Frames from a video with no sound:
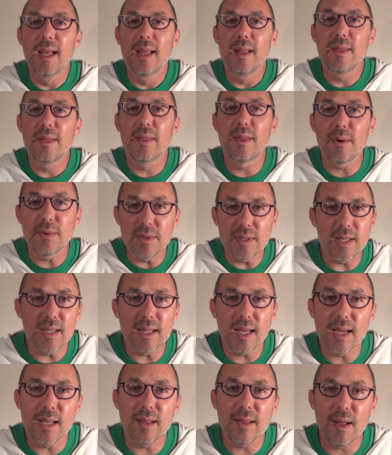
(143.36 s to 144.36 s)
those that
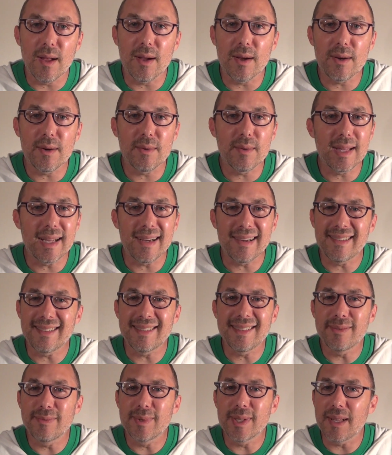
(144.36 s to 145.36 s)
take longer,
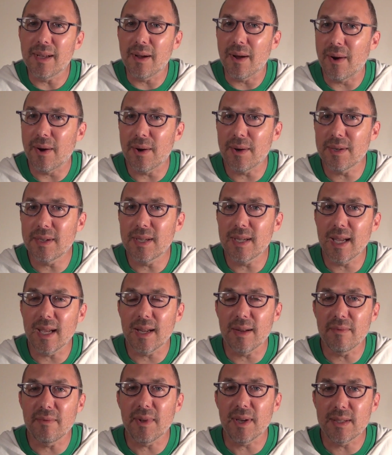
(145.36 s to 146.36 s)
they're really hard to get
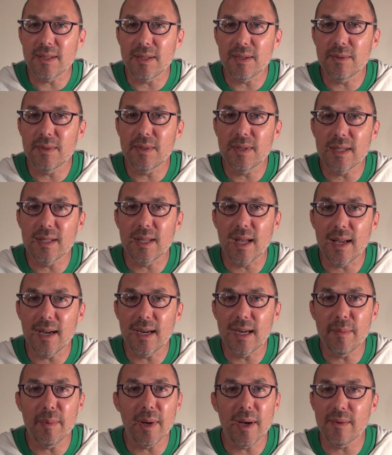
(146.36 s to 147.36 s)
investors
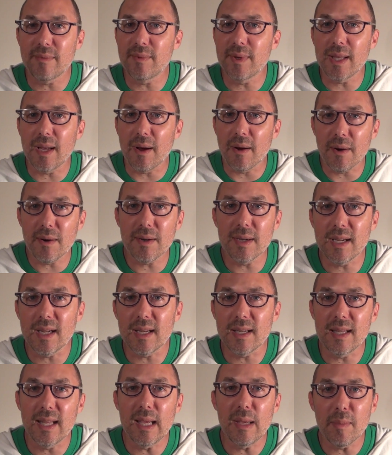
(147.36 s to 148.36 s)
excited about and really hard to
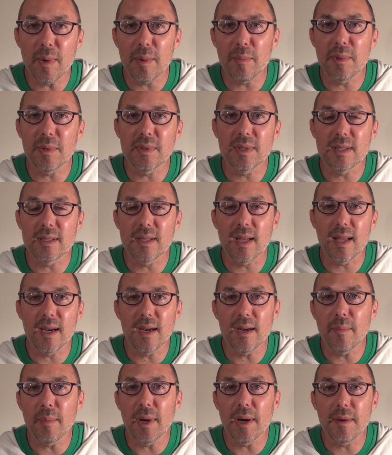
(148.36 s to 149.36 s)
get team members
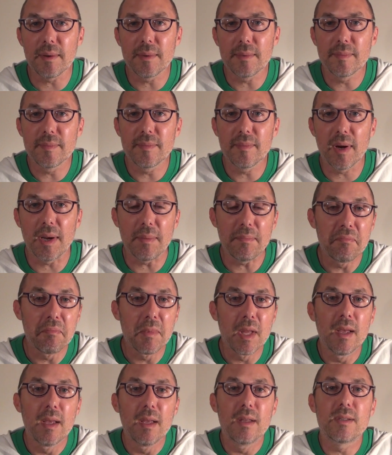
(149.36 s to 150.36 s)
excited about, right?
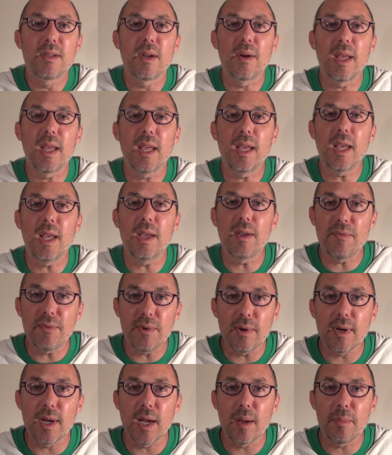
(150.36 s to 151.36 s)
So if
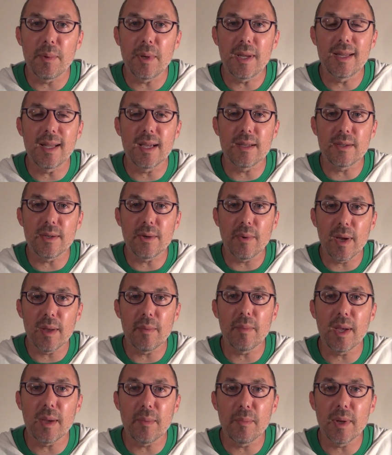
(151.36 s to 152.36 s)
your company doesn't quite
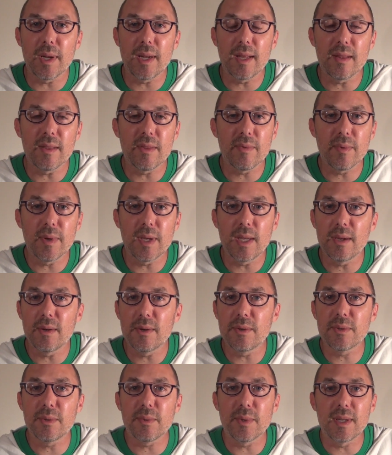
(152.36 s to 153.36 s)
make money in 3
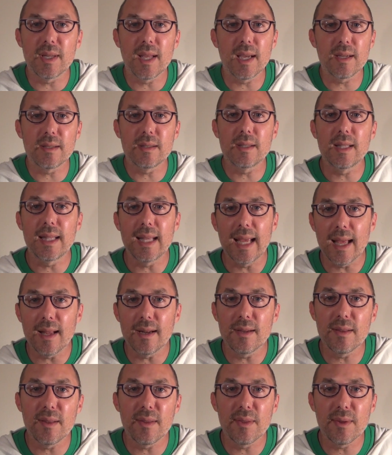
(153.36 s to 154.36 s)
years, or it takes to the
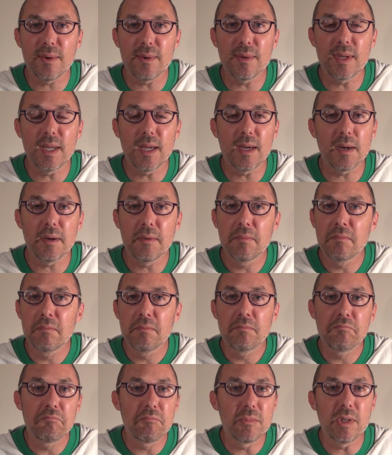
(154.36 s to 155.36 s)
end of the 3rd year,
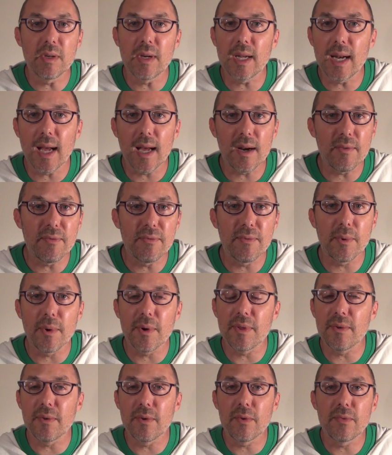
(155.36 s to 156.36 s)
you can add a
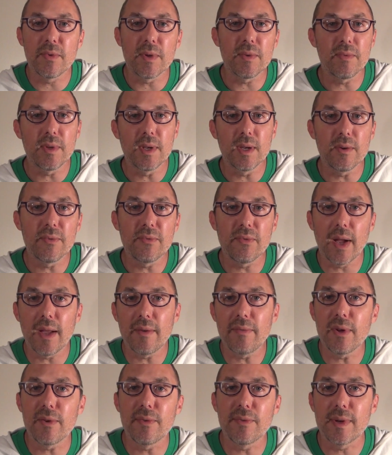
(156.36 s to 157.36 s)
4th or a 5th year.
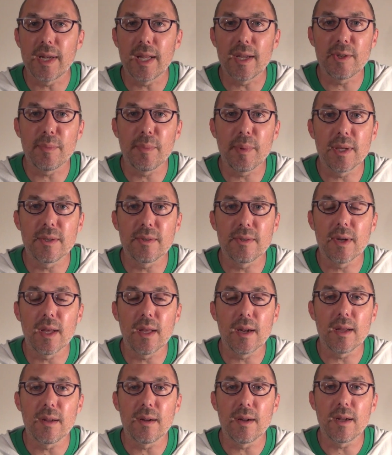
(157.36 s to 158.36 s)
5-year financial plans are
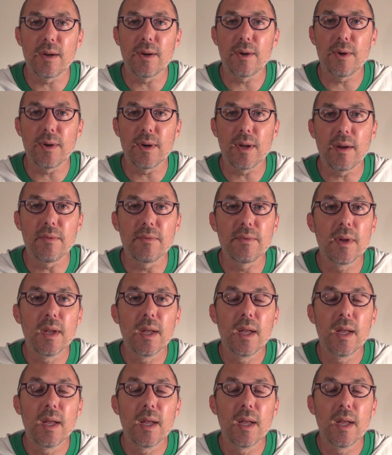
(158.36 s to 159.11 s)
not unheard of.